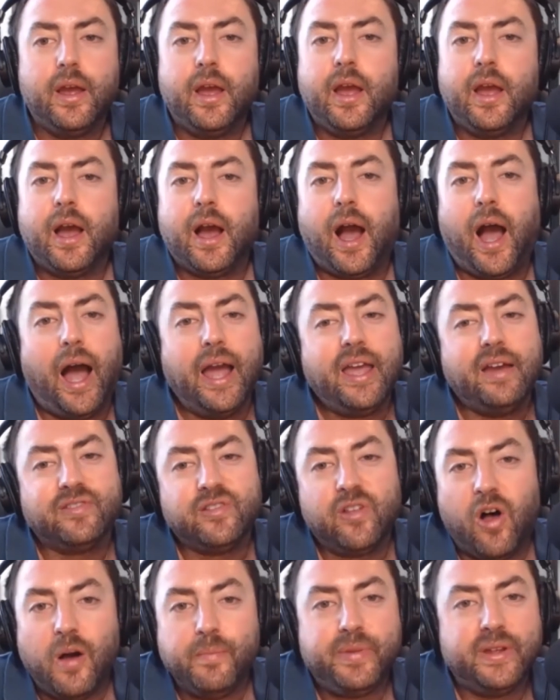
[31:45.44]
I have
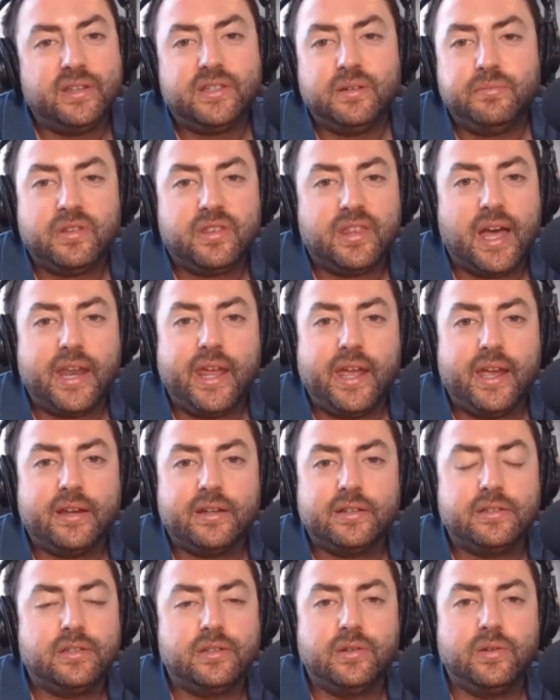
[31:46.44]
long been sympathetic
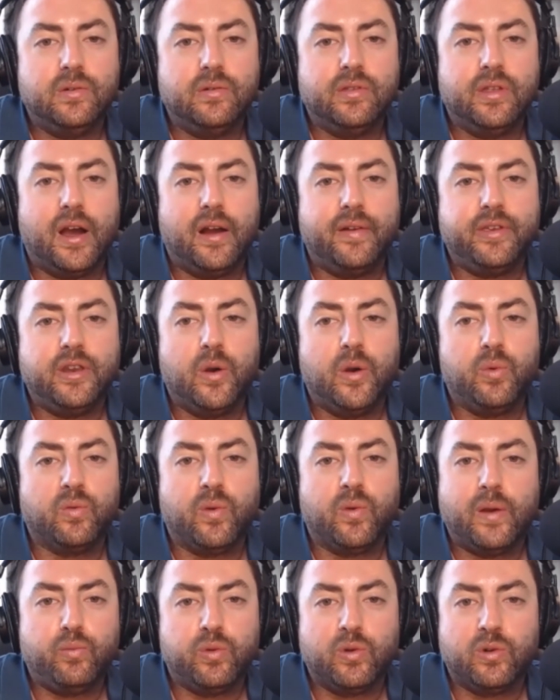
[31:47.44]
to the, you know,
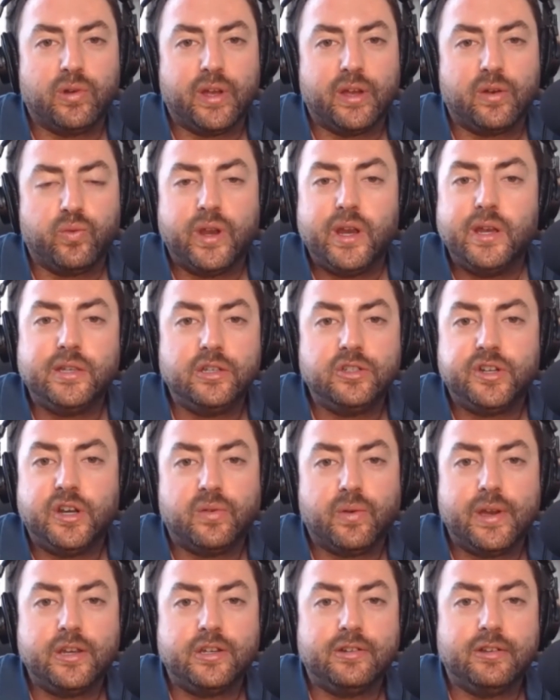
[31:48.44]
we're like raising
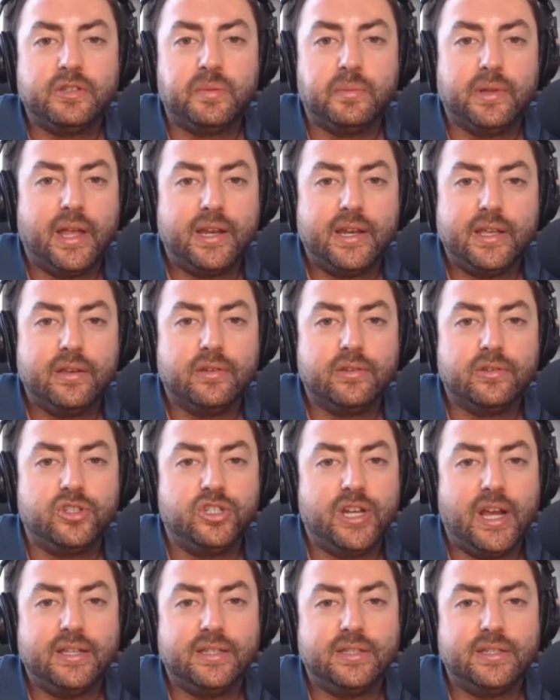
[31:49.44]
generations, millennials, Gen
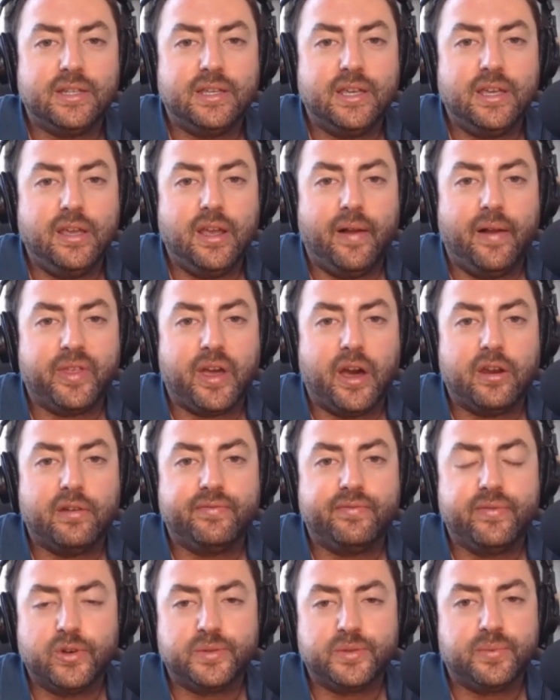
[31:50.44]
Z, on kind of
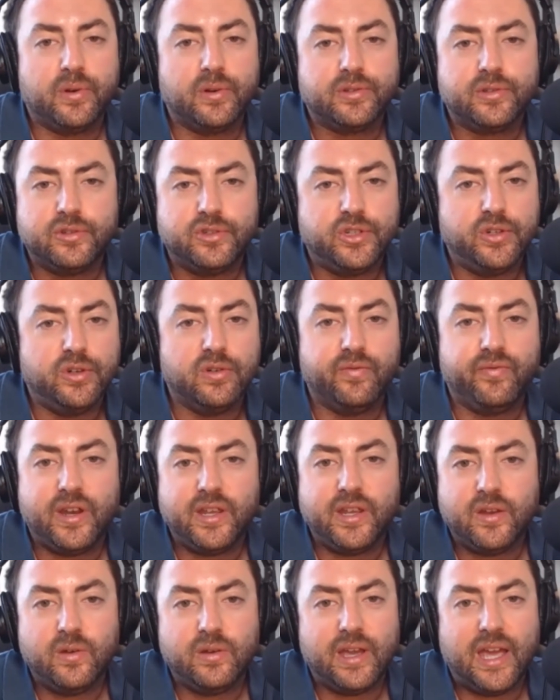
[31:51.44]
first person shooter
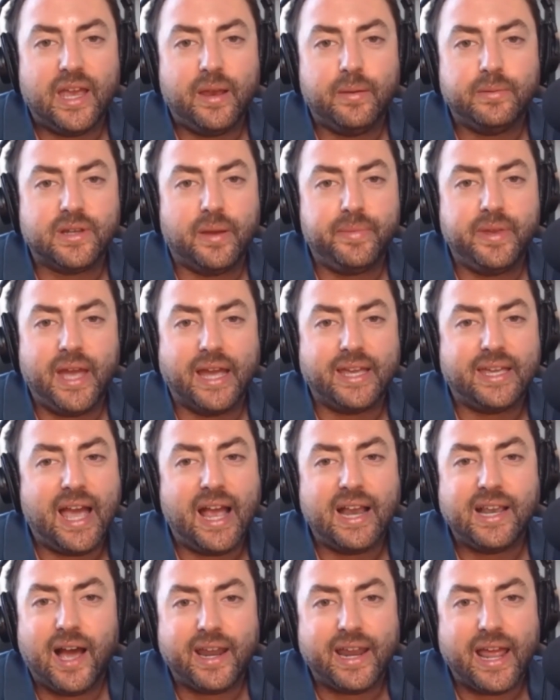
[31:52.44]
video games. I mean, I
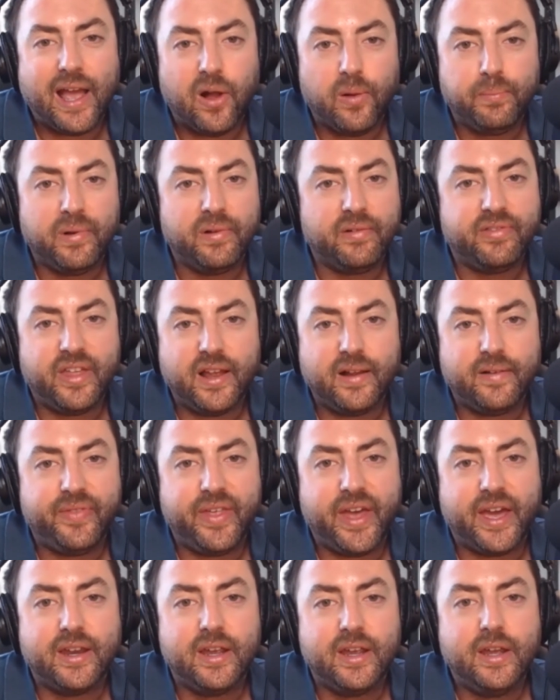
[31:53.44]
cannot help but think
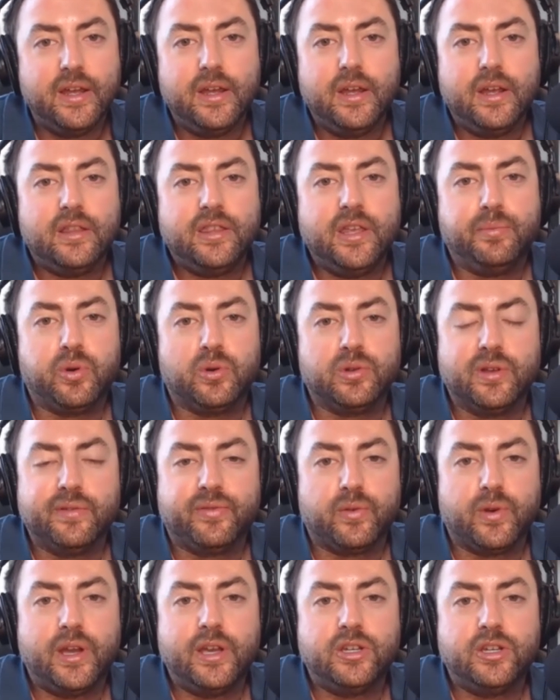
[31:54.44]
that the
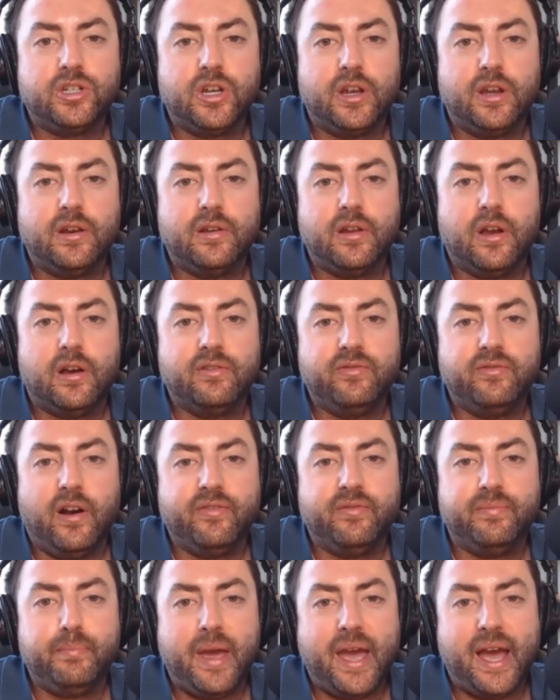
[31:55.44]
proliferation
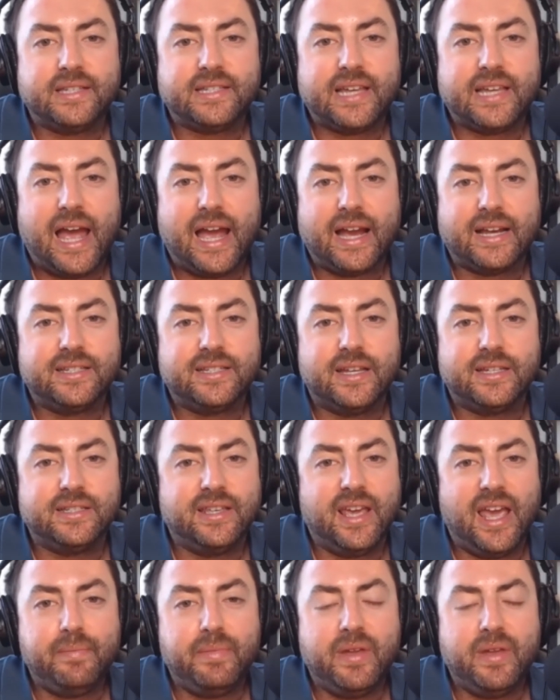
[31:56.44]
of mass access
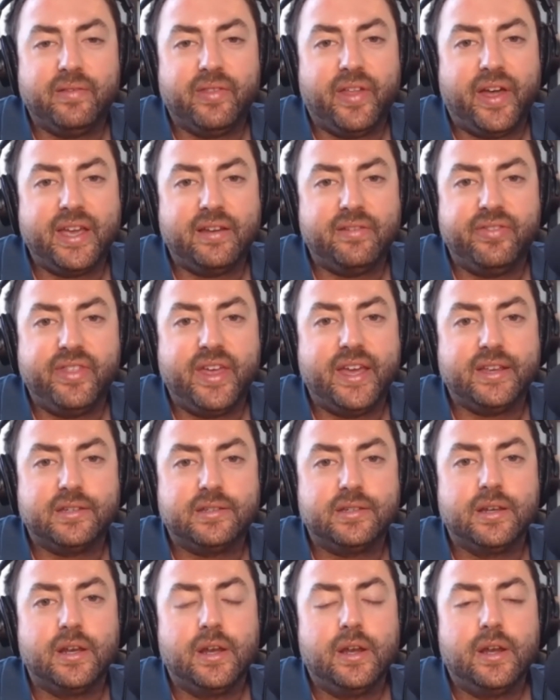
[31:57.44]
gaming like
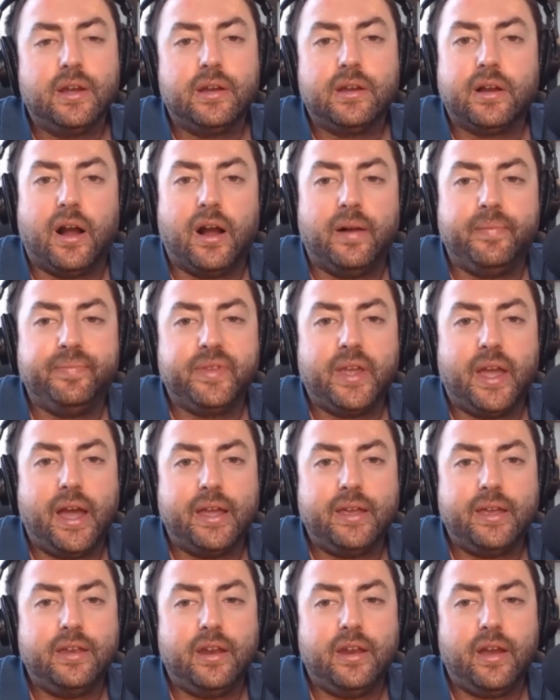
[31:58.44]
this,
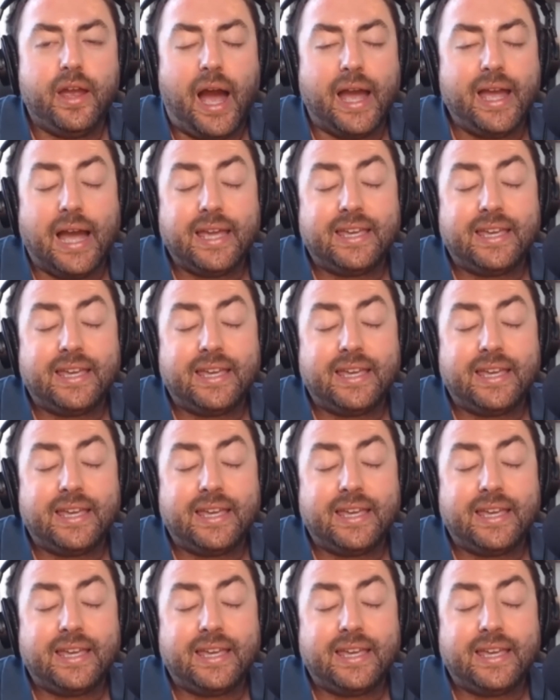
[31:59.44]
you know, I